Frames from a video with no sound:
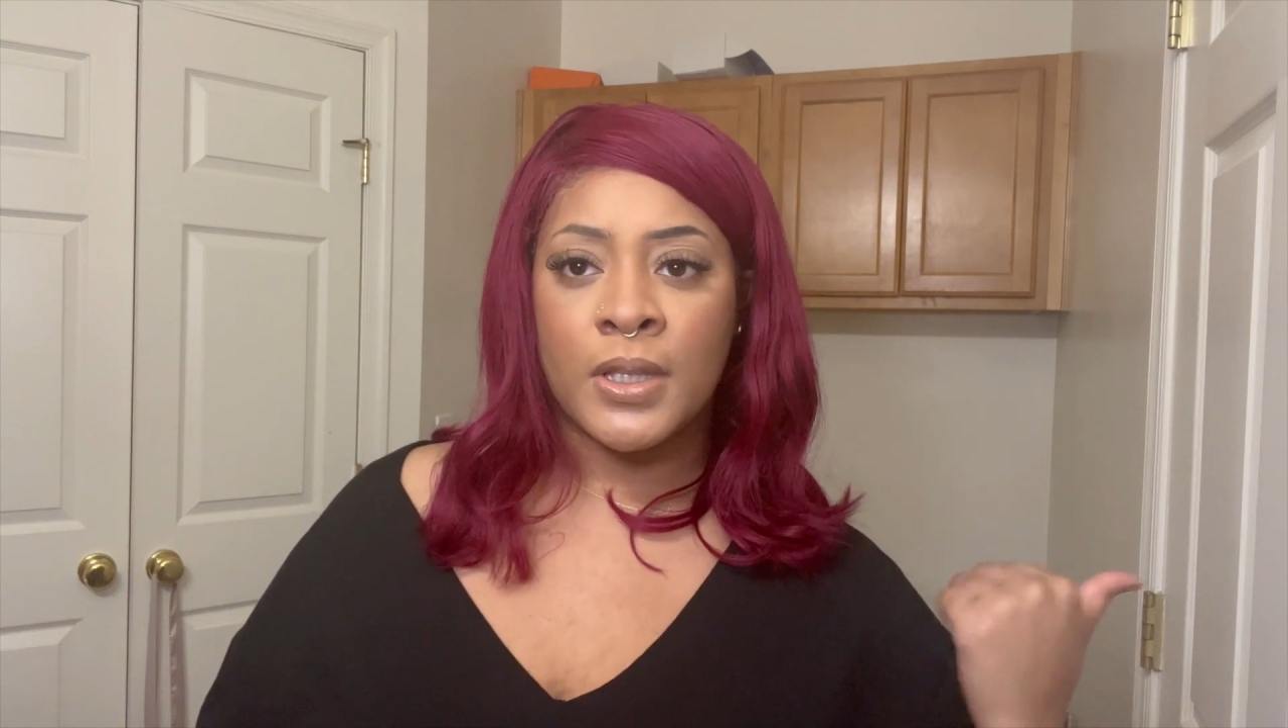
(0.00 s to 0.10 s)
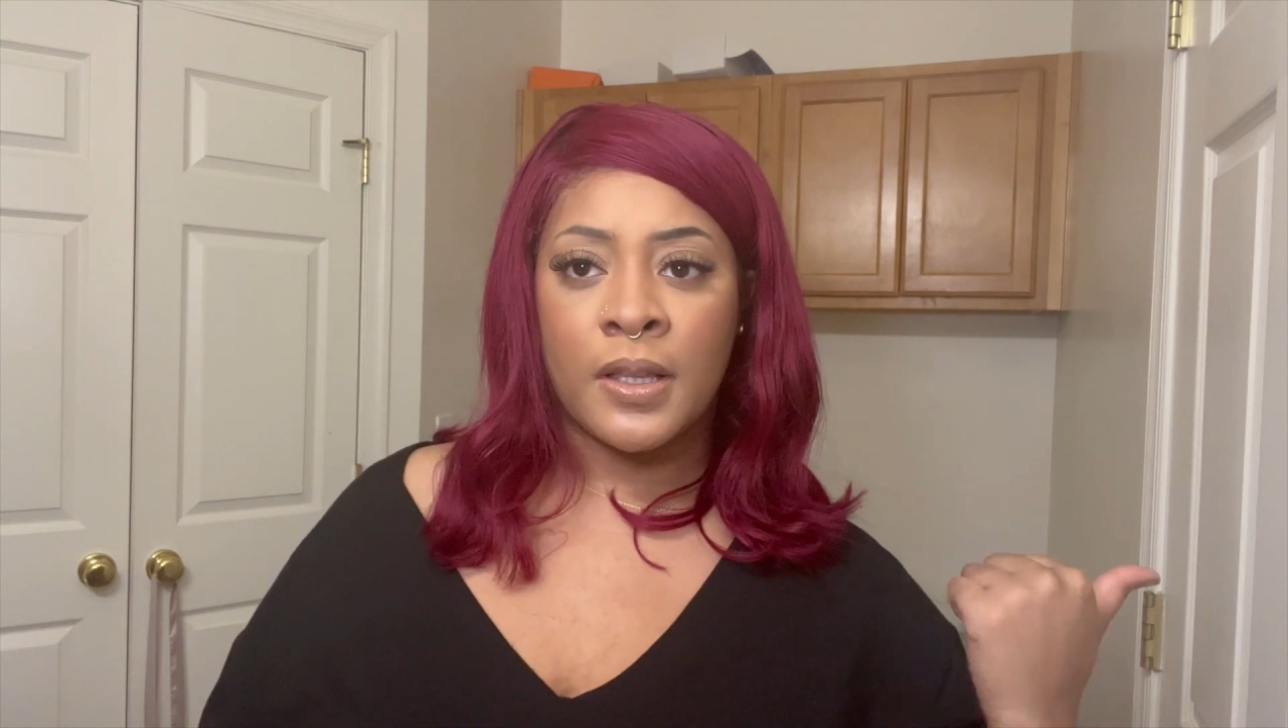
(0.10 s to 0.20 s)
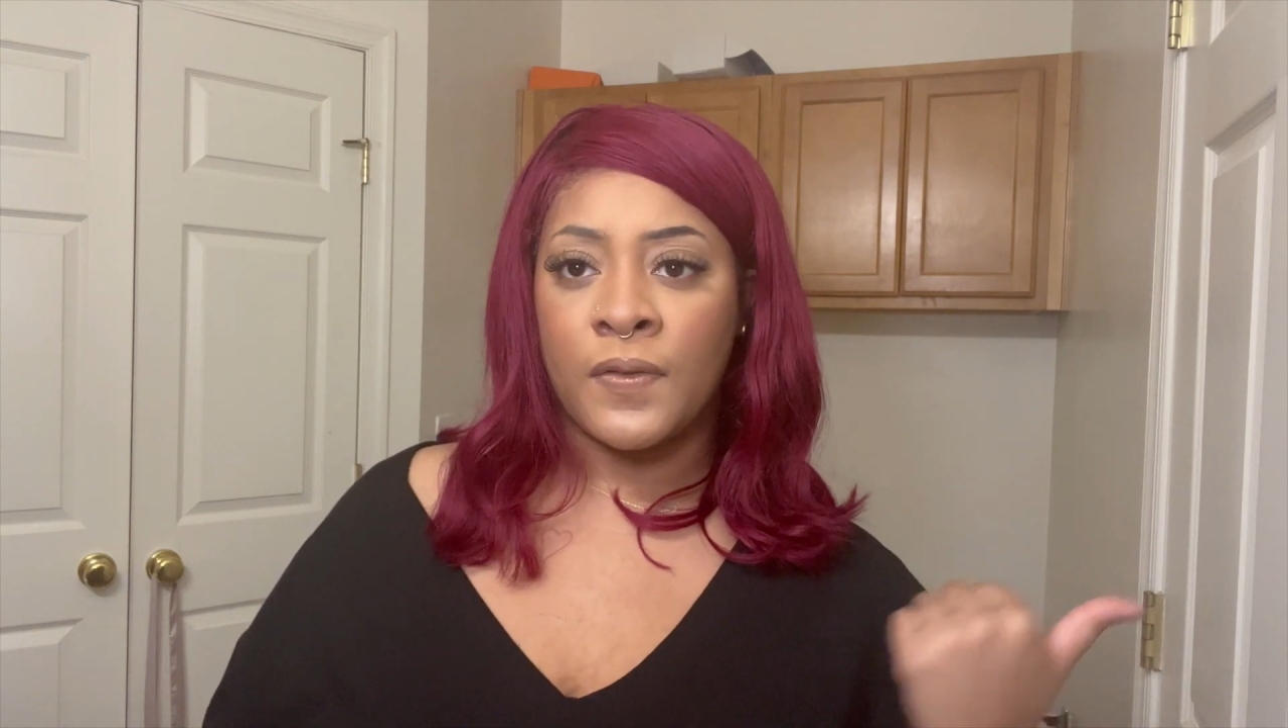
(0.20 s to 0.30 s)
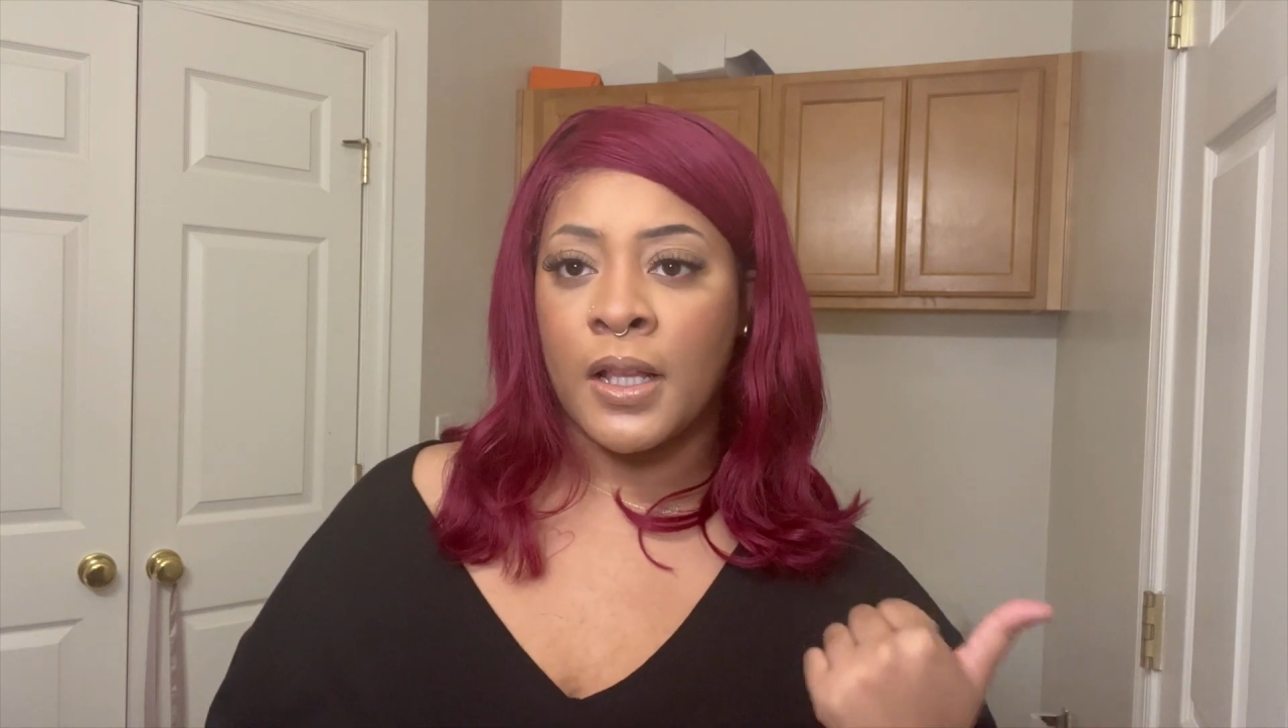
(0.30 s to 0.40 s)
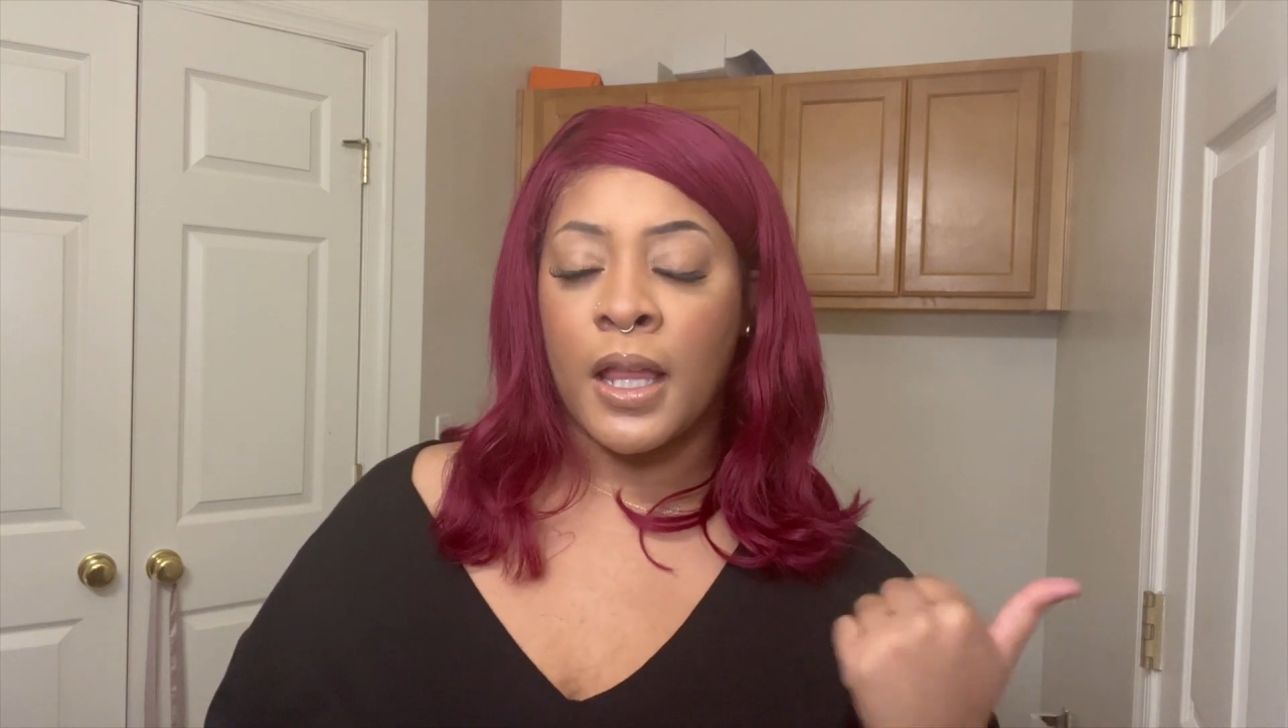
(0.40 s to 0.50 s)

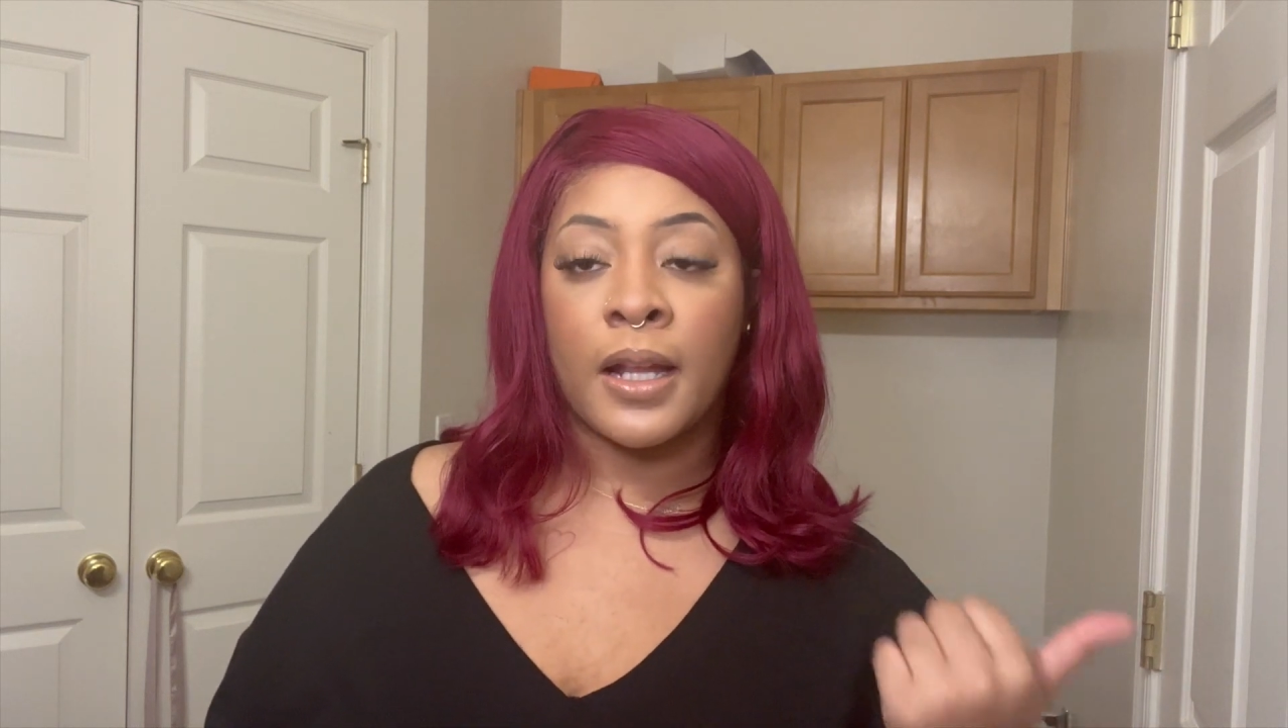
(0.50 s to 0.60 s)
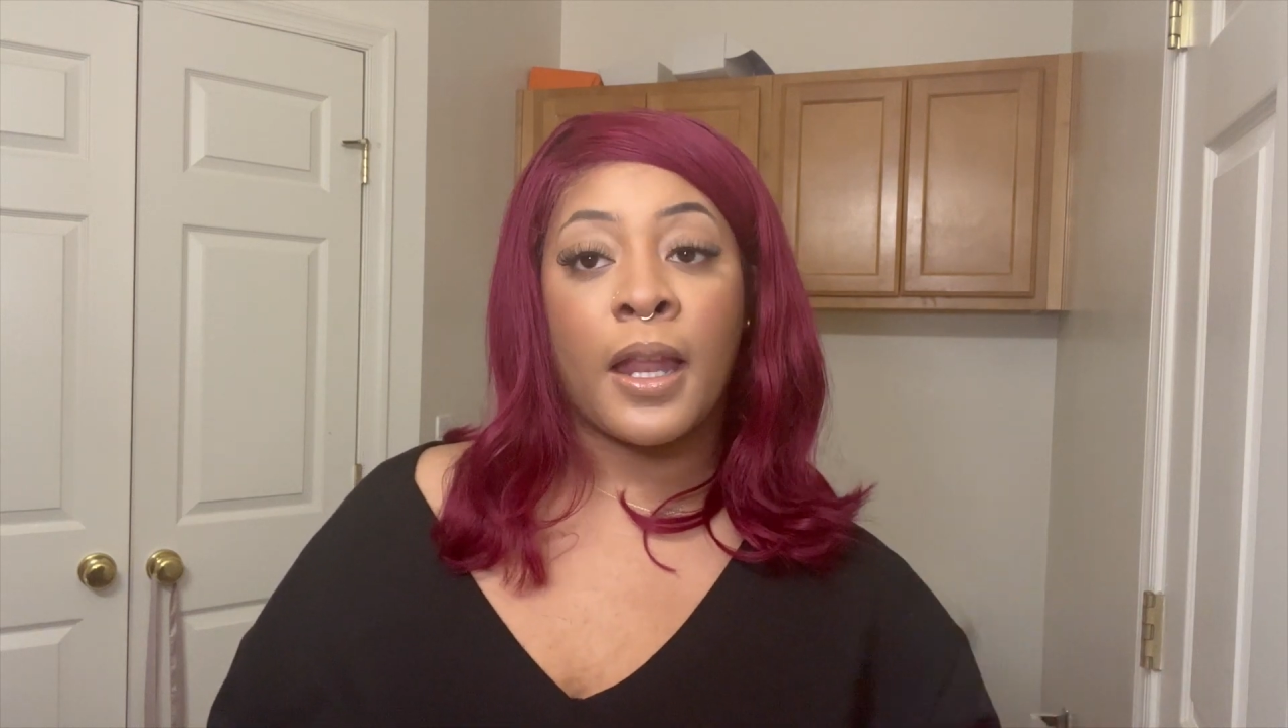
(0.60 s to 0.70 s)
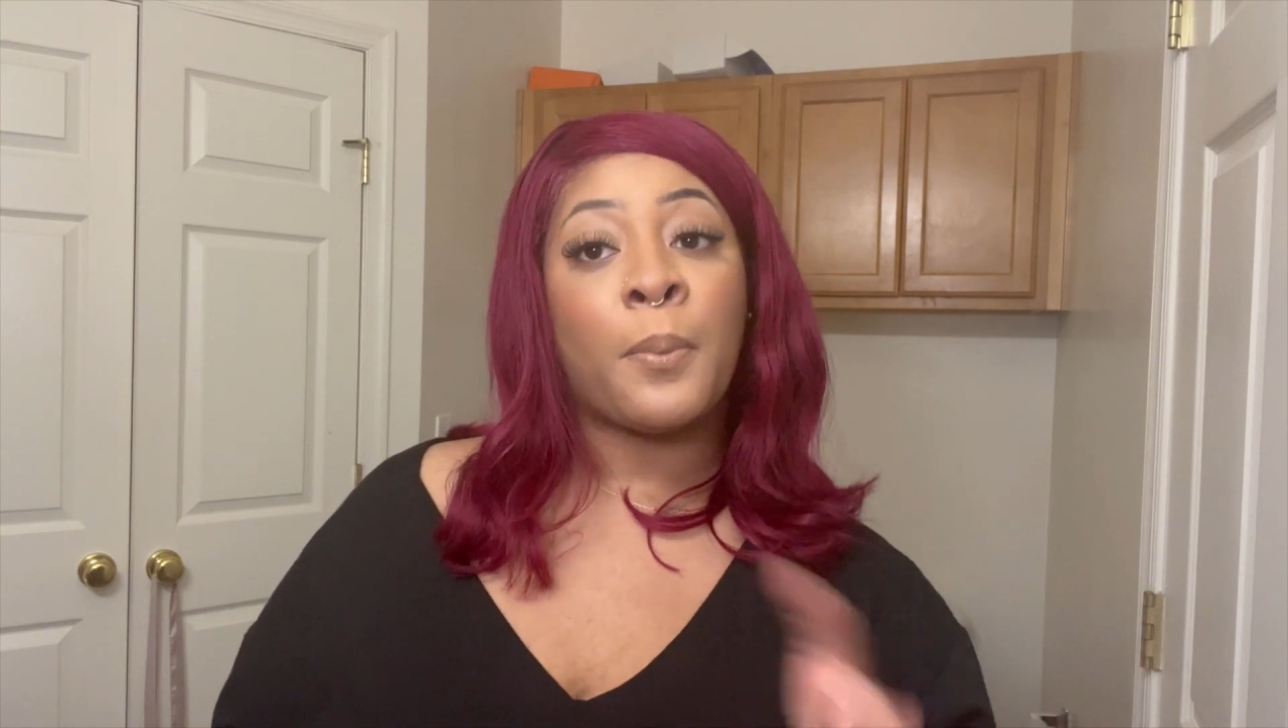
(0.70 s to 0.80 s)
lifting like that,